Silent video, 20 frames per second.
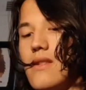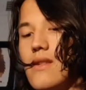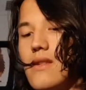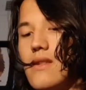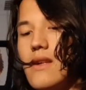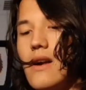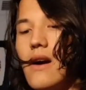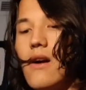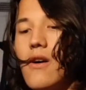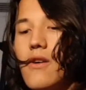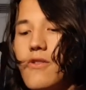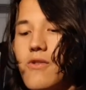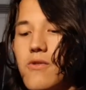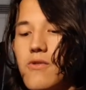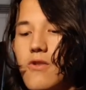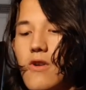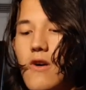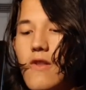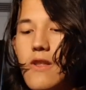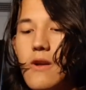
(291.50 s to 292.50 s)
Yeah, I also
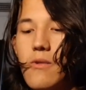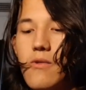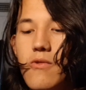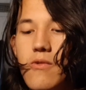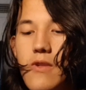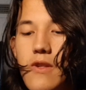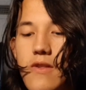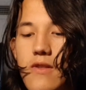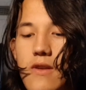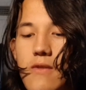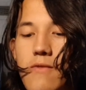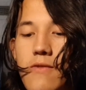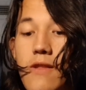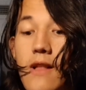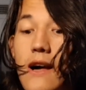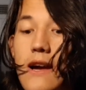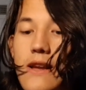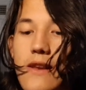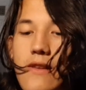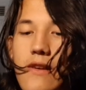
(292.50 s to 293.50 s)
saw that it was released on
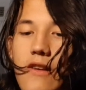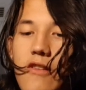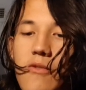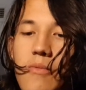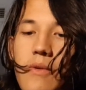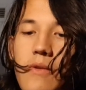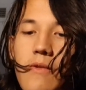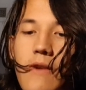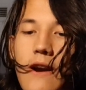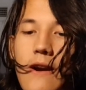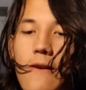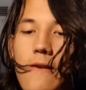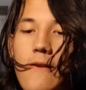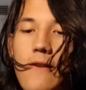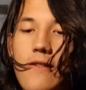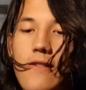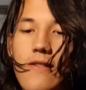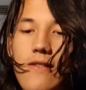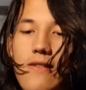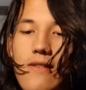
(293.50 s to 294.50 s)
Flying Dutchman
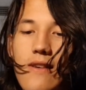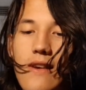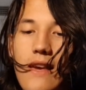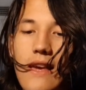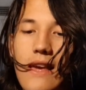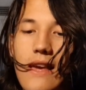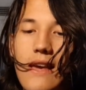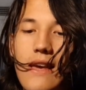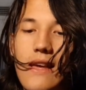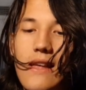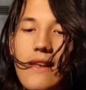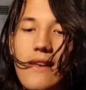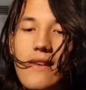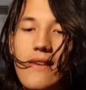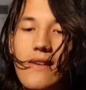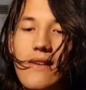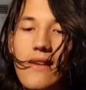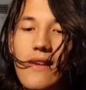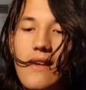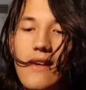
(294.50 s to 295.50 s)
Records,
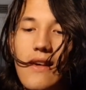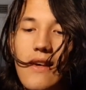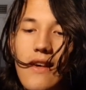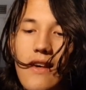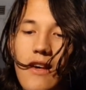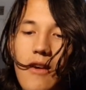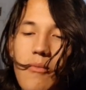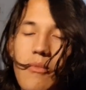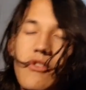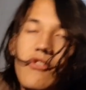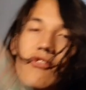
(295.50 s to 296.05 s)
and been